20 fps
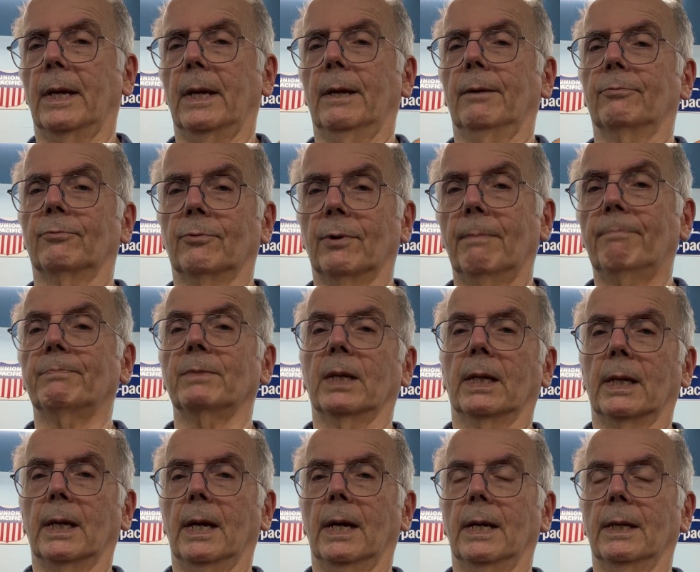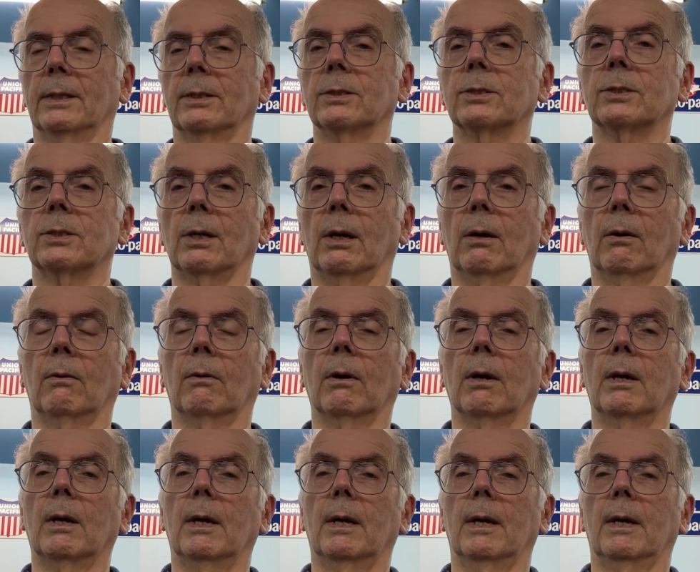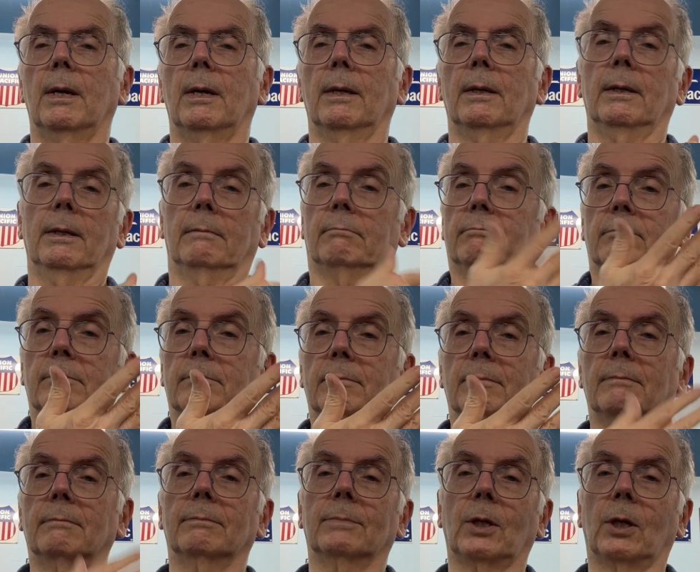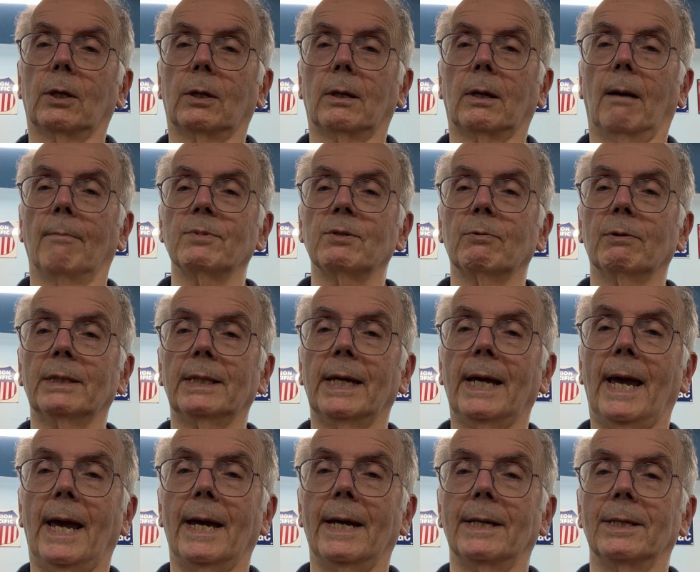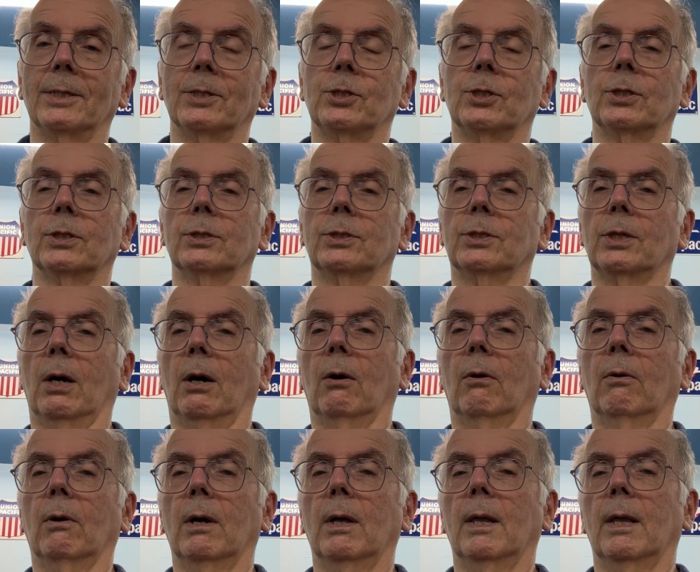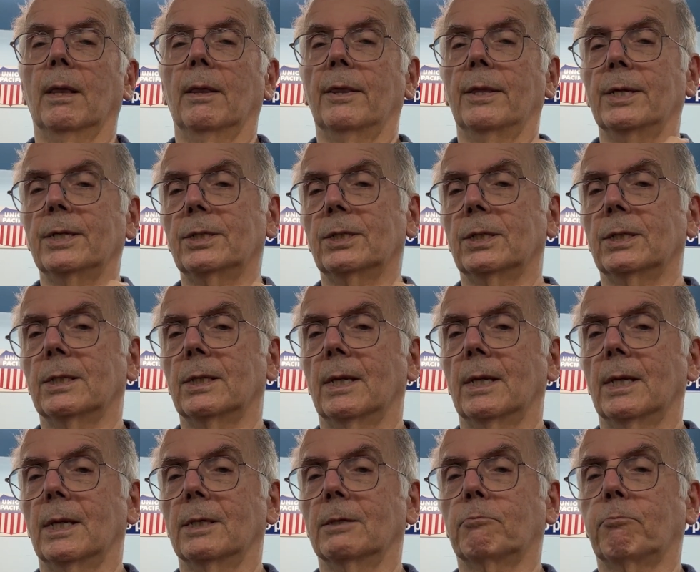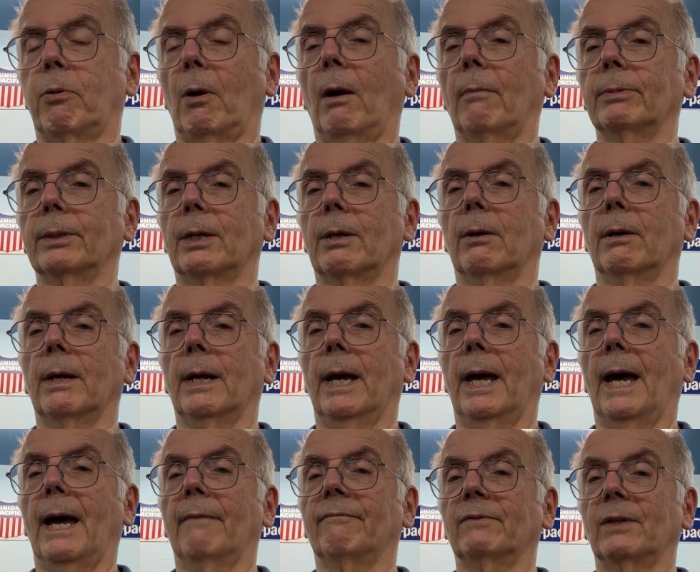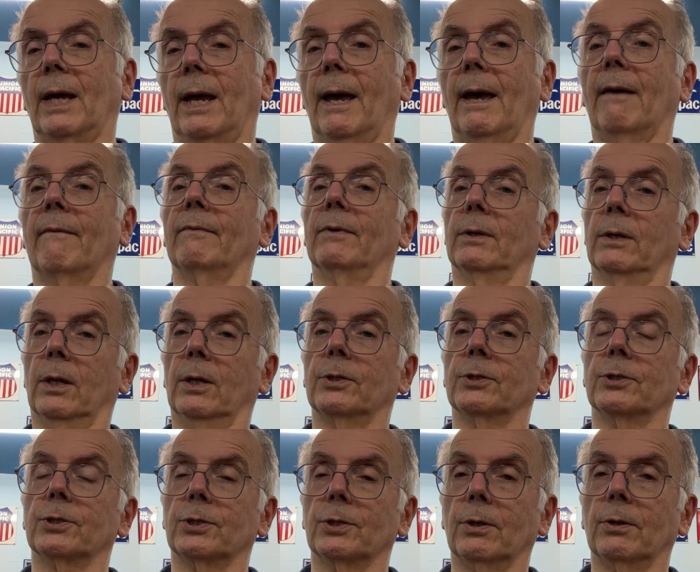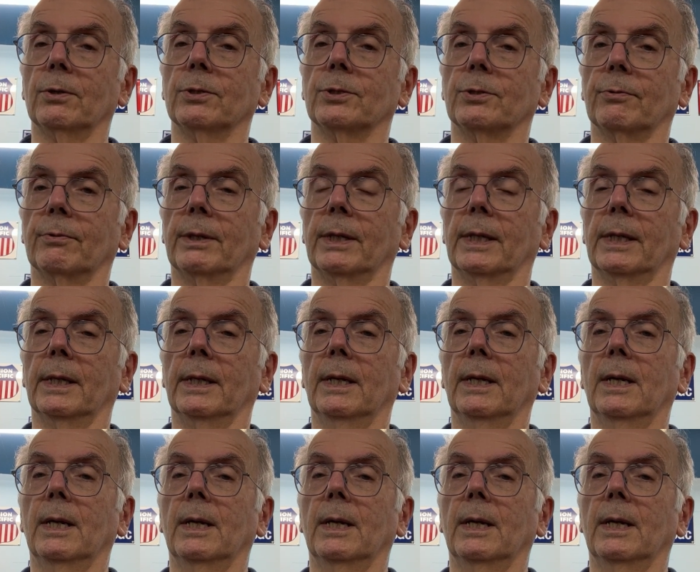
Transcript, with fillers: ripped again. So, comes with the age. So this is probably going to have to have another surgery.